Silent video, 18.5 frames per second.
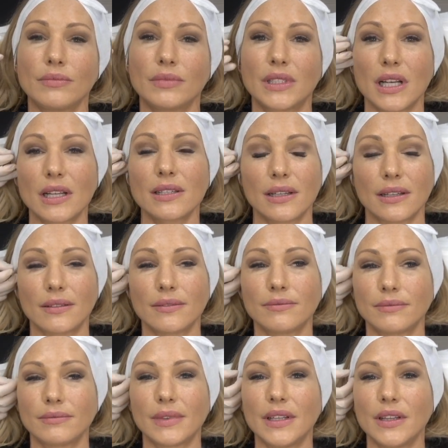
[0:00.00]
does it
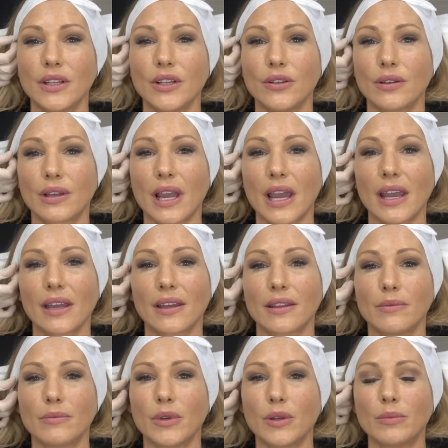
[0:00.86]
in the UK
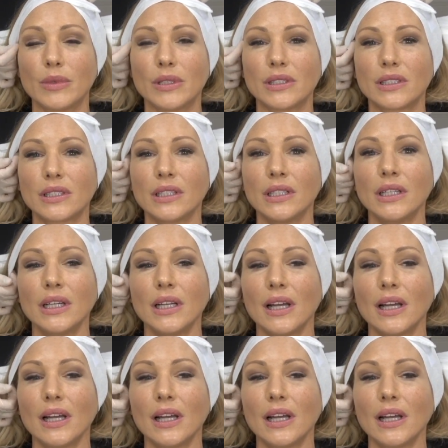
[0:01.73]
at the moment.